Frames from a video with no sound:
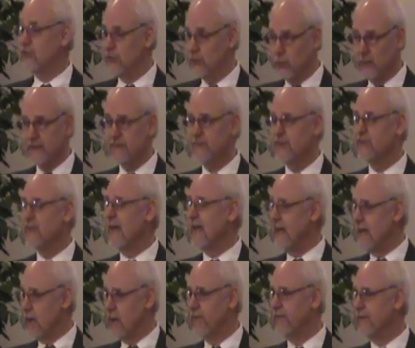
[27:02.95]
just do it, just
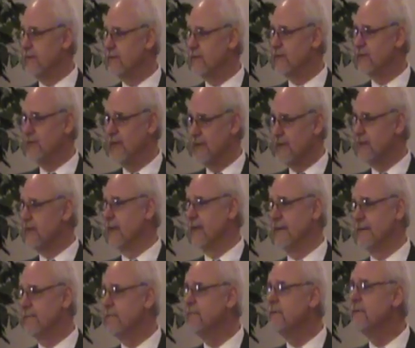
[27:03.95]
take care of it, just get it
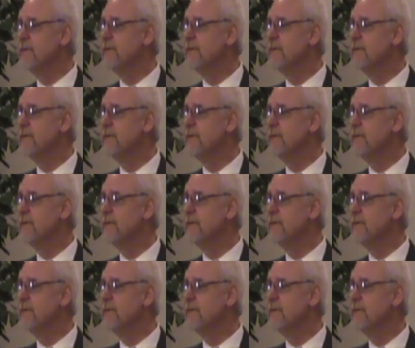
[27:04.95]
done.